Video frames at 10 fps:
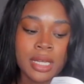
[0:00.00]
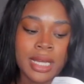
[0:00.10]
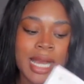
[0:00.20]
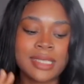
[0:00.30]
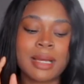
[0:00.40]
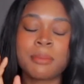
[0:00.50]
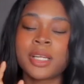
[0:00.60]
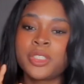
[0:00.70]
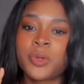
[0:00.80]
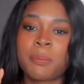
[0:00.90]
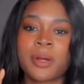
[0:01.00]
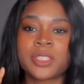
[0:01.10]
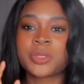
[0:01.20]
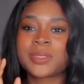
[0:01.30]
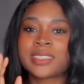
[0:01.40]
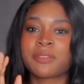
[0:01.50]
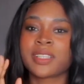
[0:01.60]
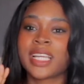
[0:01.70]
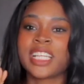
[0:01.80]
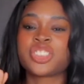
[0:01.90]
Guys, I'm going to do a part two because I
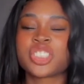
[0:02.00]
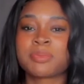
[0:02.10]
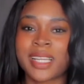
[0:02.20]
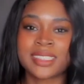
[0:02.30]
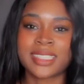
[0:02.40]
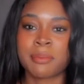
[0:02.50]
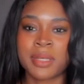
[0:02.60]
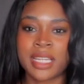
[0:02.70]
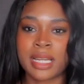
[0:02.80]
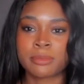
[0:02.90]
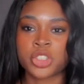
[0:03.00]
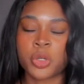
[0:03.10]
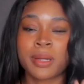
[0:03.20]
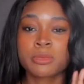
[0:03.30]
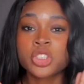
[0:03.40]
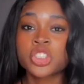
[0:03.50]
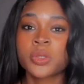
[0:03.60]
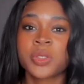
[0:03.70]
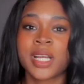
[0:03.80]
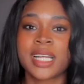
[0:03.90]
feel like it's just my excitement that I'm showing. But I'm just
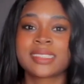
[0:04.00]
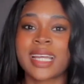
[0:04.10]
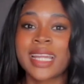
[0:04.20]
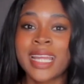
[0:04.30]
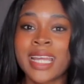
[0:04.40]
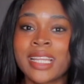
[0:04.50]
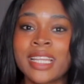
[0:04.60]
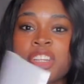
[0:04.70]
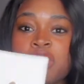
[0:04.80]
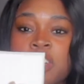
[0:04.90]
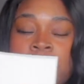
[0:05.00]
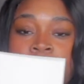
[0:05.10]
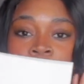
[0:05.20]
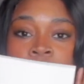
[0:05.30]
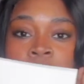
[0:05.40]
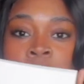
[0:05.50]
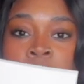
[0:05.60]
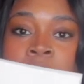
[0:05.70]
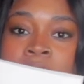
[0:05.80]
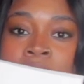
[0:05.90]
showing you guys that literally
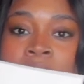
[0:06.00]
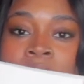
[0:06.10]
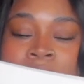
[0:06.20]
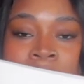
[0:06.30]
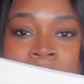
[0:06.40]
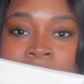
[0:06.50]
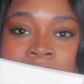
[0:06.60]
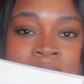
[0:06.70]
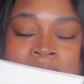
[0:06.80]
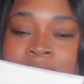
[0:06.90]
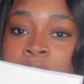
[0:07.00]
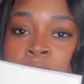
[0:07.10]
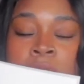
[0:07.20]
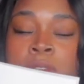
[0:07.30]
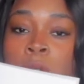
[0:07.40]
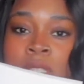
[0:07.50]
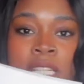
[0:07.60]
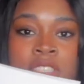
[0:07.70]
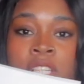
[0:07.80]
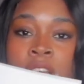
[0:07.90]
three days, and it's not three full
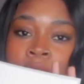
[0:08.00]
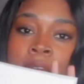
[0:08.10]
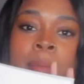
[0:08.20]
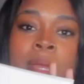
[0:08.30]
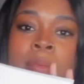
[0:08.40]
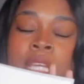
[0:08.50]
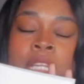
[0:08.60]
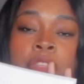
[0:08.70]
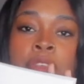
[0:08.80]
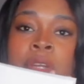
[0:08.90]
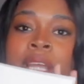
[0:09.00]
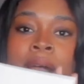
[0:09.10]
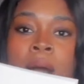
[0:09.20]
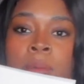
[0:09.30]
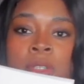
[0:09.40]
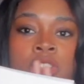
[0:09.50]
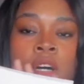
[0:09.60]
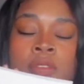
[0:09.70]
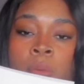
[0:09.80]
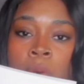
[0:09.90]
days, like maybe three hours
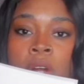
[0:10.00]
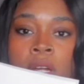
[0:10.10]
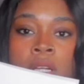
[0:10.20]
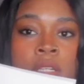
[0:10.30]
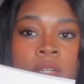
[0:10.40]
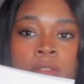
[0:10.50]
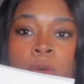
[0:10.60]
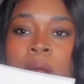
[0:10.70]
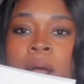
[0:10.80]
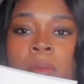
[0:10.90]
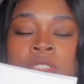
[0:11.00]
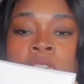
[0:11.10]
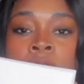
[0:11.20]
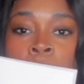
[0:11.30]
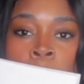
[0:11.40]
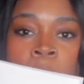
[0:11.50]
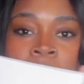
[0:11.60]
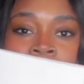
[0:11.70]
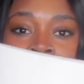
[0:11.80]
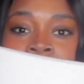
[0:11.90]
of work four hours of
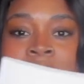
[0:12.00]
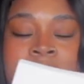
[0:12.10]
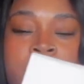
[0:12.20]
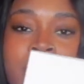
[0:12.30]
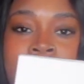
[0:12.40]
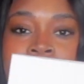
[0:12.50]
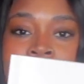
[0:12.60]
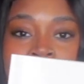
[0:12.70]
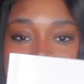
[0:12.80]
work and this is what I have.